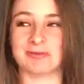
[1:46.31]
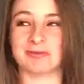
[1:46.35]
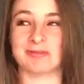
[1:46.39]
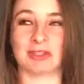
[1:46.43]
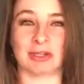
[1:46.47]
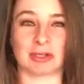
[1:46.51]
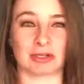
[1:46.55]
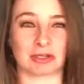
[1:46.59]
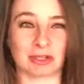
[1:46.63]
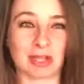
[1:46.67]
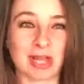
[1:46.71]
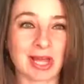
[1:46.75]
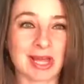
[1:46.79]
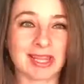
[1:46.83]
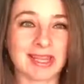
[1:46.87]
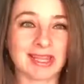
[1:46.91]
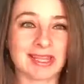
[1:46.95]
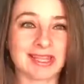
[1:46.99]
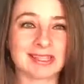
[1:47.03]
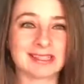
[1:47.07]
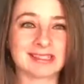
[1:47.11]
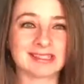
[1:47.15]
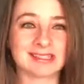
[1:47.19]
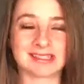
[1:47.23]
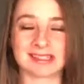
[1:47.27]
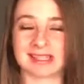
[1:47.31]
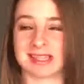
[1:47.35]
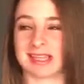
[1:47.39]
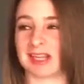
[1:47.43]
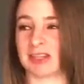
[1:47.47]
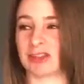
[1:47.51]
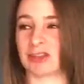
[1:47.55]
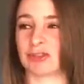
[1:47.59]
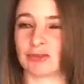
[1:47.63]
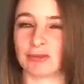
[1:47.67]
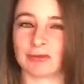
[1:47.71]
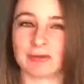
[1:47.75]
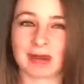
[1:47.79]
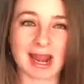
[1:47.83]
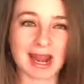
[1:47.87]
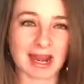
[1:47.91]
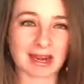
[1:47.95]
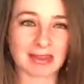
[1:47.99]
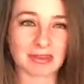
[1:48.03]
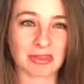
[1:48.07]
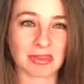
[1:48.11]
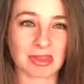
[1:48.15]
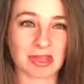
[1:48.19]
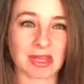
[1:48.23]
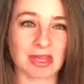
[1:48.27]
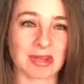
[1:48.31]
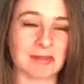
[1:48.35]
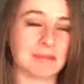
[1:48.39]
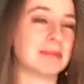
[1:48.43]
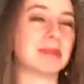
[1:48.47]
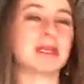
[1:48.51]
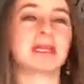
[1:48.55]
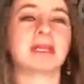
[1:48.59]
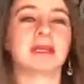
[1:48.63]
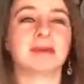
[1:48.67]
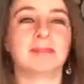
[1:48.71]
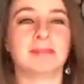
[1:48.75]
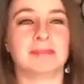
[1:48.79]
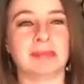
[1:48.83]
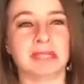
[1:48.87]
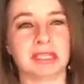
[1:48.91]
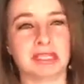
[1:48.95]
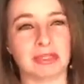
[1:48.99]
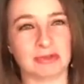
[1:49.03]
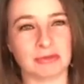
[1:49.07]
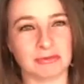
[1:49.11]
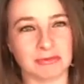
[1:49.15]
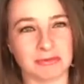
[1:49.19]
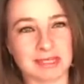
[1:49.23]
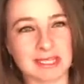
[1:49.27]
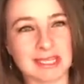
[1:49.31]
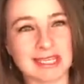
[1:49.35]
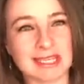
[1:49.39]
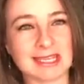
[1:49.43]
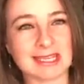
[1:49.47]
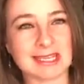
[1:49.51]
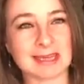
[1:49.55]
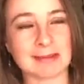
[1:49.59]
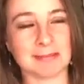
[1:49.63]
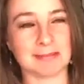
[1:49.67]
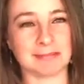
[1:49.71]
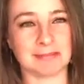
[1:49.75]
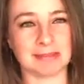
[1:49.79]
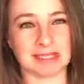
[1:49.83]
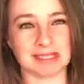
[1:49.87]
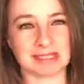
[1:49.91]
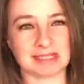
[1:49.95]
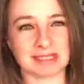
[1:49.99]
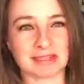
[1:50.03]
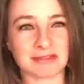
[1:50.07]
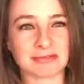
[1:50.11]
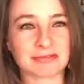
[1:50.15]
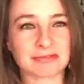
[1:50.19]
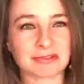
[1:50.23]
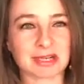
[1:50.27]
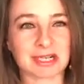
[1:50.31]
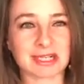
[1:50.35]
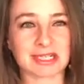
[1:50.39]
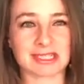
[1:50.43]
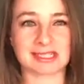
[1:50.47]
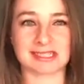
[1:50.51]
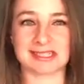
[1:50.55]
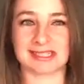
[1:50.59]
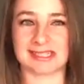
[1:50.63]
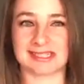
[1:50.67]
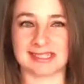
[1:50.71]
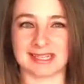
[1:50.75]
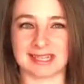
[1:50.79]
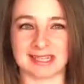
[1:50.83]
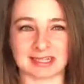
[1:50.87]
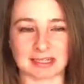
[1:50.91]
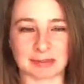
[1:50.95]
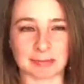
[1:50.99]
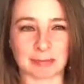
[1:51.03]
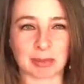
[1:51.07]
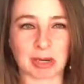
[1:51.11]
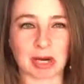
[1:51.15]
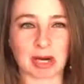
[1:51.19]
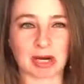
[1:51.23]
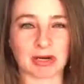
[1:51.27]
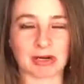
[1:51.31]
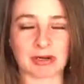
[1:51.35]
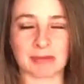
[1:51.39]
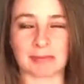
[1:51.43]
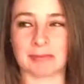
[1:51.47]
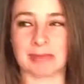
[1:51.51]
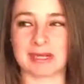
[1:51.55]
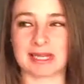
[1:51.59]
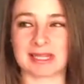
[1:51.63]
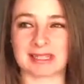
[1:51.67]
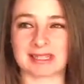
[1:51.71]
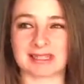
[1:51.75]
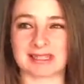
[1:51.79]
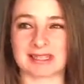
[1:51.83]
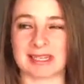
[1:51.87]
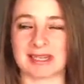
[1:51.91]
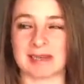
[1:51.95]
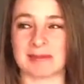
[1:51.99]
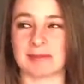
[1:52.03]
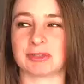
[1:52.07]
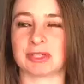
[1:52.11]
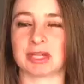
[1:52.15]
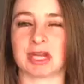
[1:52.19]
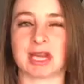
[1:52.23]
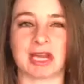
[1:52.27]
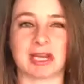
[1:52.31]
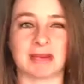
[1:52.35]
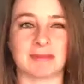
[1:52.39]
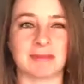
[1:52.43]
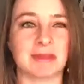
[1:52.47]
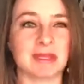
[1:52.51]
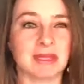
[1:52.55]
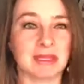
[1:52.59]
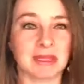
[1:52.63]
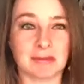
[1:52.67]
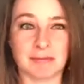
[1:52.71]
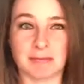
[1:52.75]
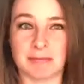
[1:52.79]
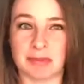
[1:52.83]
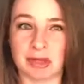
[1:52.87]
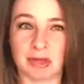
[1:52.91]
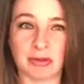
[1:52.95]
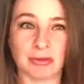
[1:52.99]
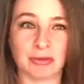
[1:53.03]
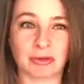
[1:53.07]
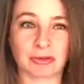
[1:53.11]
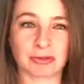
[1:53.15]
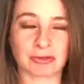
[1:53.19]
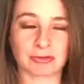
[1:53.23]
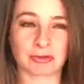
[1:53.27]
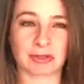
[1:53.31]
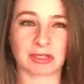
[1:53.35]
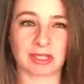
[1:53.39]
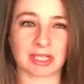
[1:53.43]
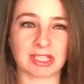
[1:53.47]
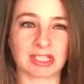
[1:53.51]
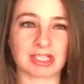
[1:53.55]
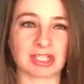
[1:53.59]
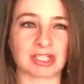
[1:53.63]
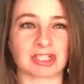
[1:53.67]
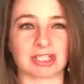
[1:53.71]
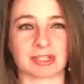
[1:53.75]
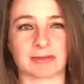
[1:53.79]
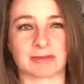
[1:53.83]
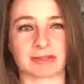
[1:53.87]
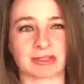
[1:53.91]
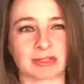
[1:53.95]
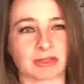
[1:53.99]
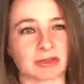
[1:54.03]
your clients, attract them, be unique, be different, stand apart, but at the same time build those relationships.